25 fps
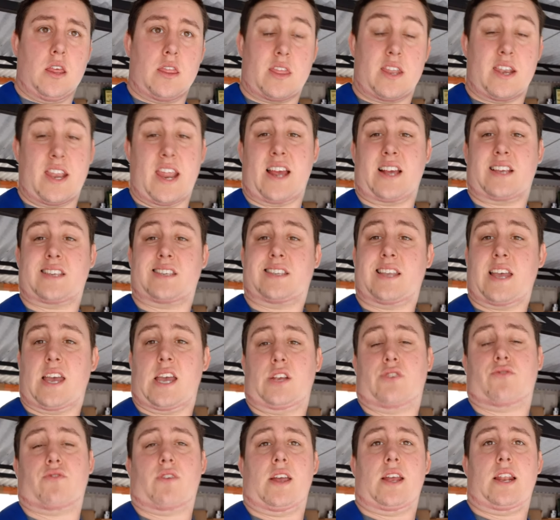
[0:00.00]
The next
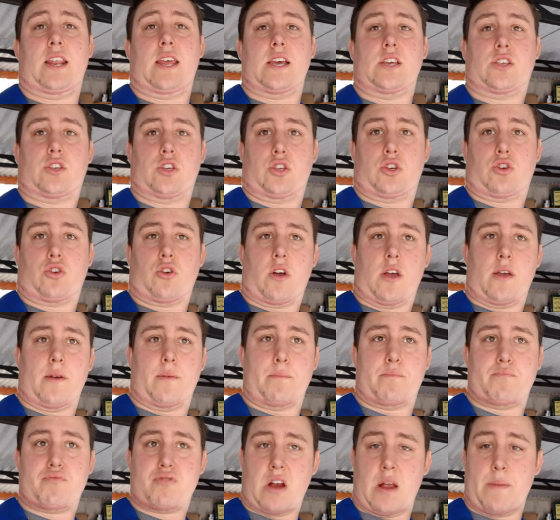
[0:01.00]
stage really is to try
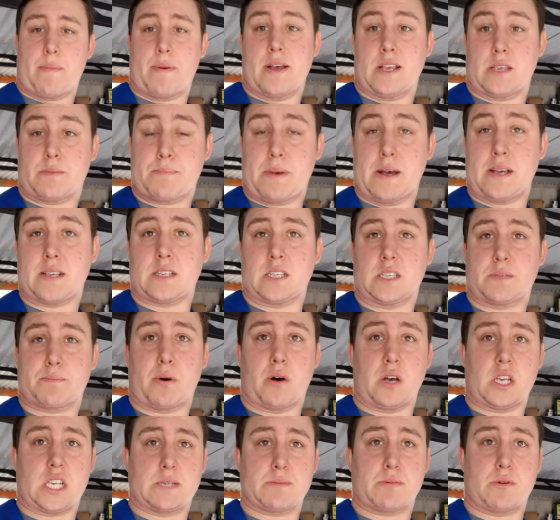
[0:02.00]
and prep it as best as
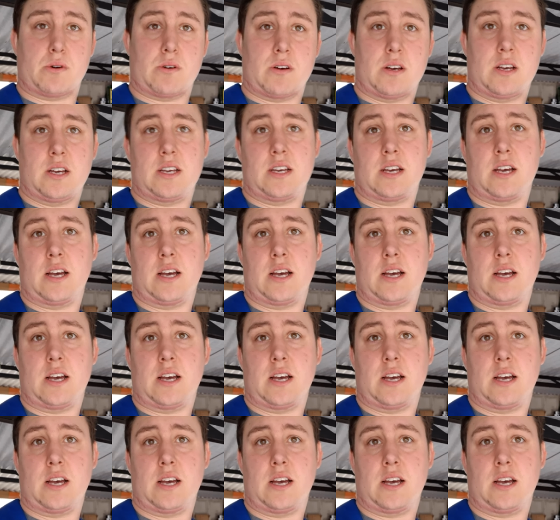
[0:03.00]
possible.